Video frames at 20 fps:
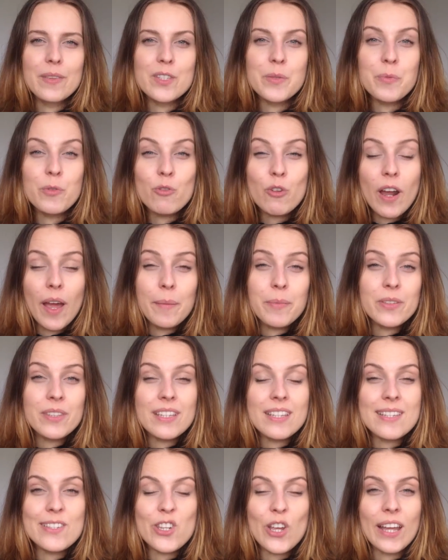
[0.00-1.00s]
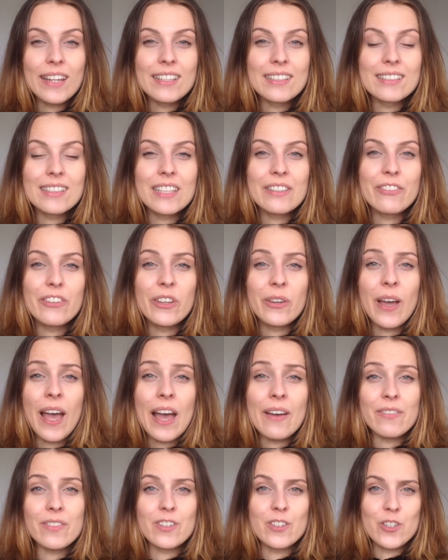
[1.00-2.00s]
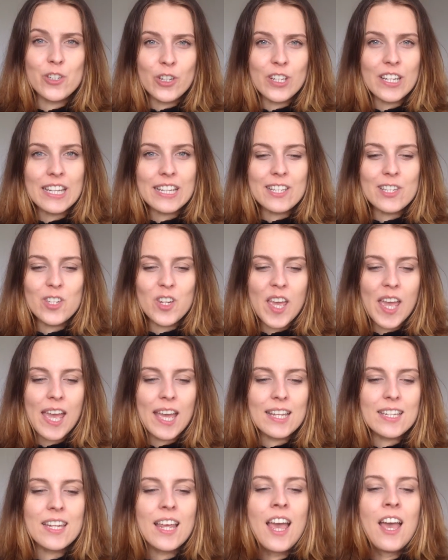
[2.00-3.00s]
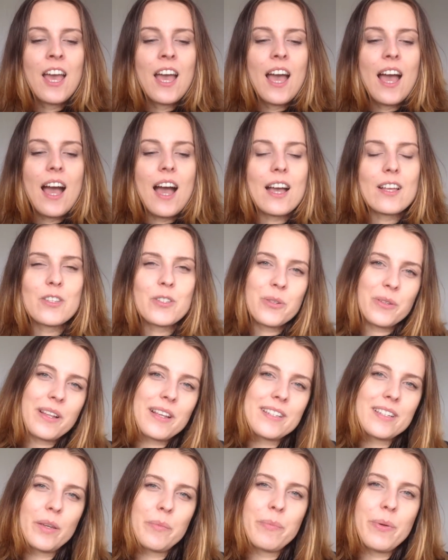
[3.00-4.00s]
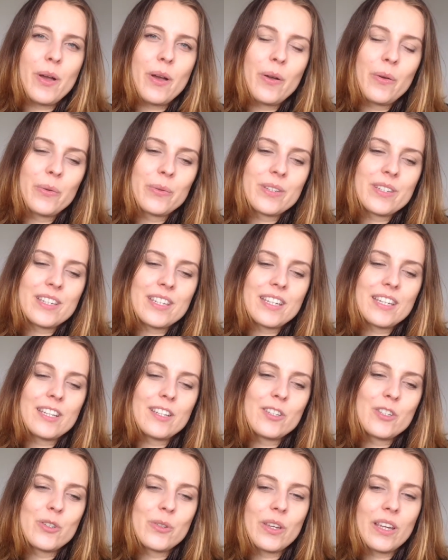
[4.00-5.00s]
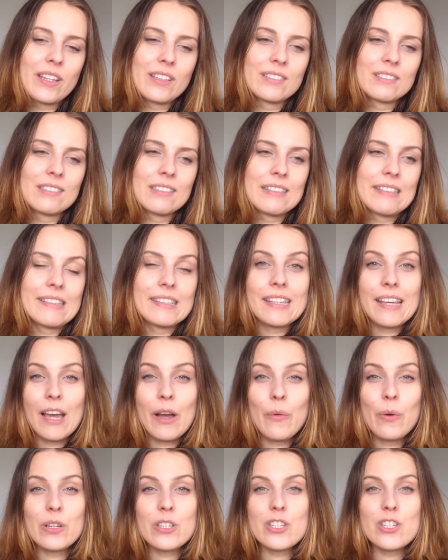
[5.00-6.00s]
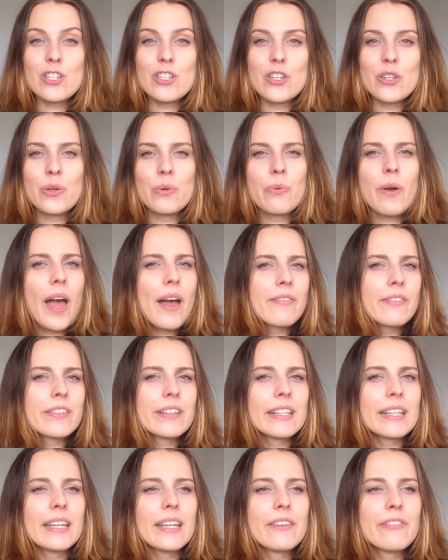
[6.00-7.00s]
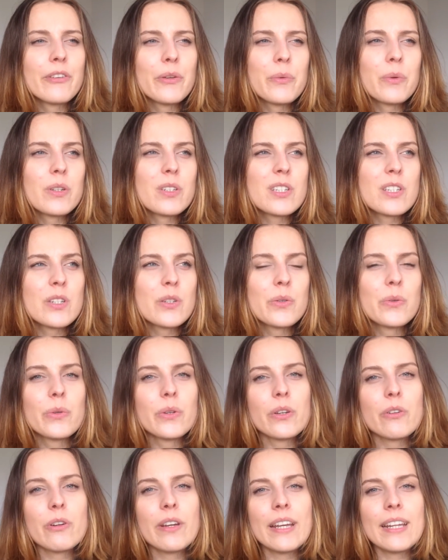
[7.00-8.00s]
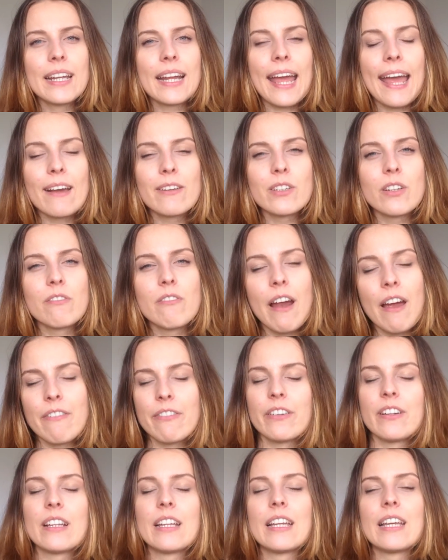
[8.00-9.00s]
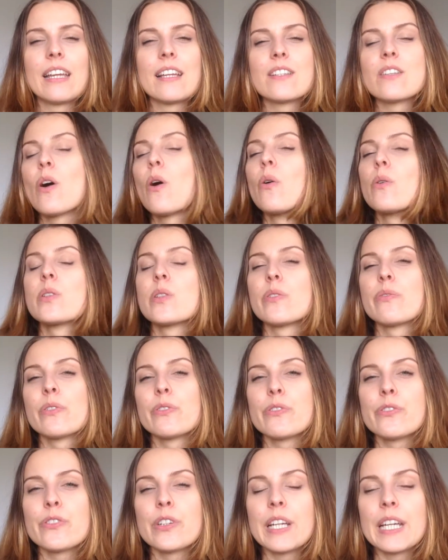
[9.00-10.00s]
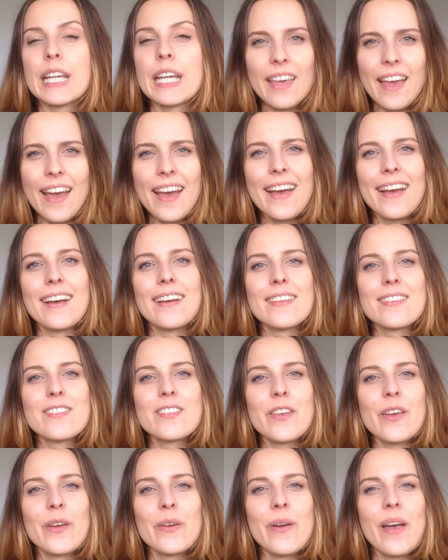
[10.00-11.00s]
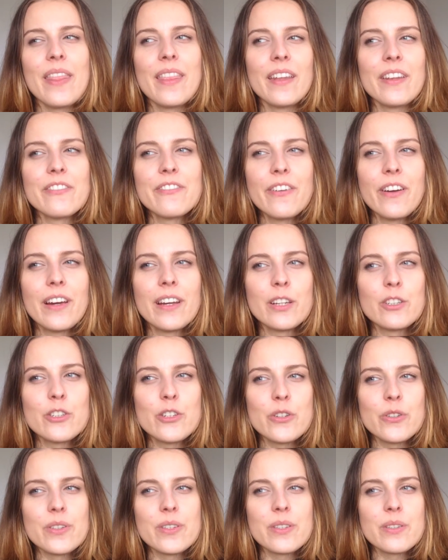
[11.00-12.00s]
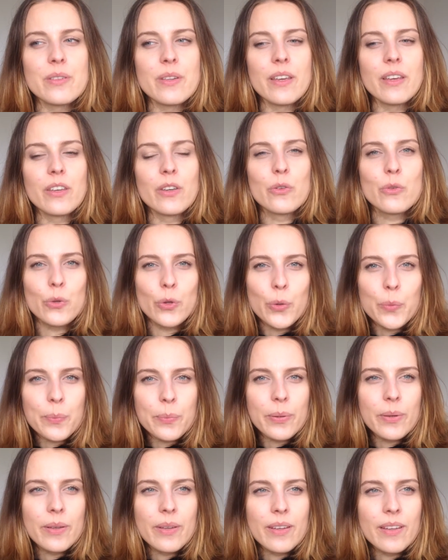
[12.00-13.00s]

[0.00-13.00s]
Subscribe to this channel if you haven't done it yet. As soon as I post it, you can see how what to do. Ravelry, if you want to create account on Ravelry, it's also for free. Yeah, so and then find just group